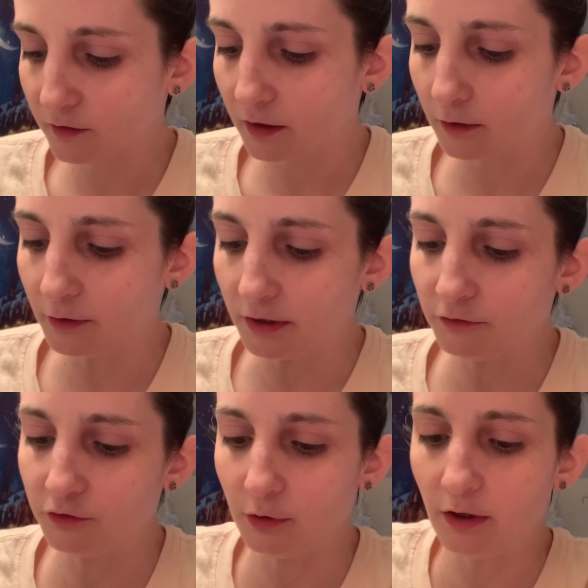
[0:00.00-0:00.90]
Okay,
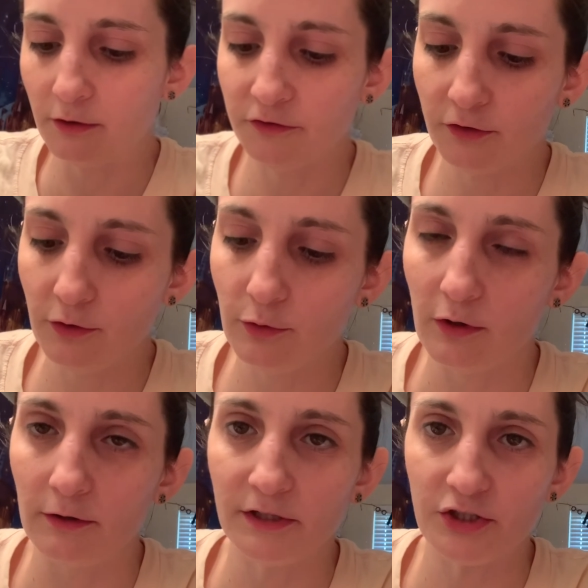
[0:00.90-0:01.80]
so I also
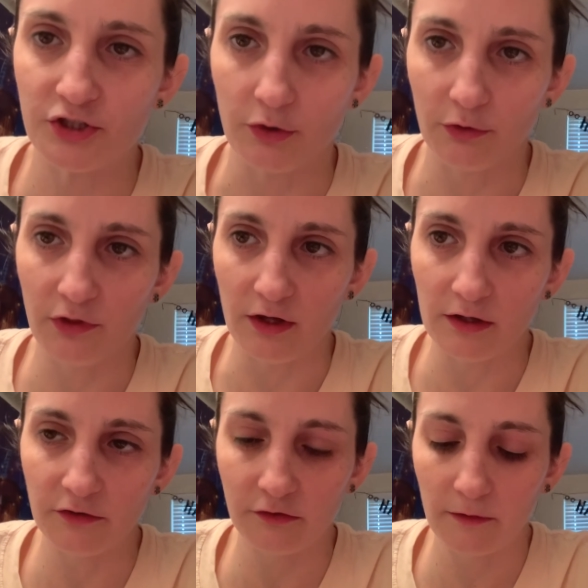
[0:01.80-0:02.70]
already showed
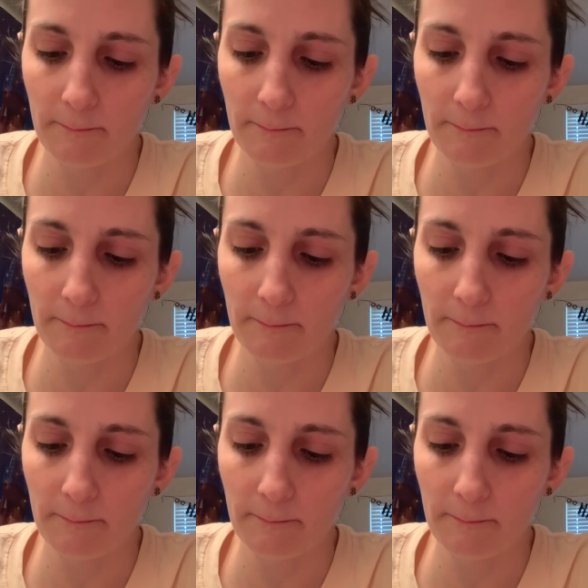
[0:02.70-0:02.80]
this,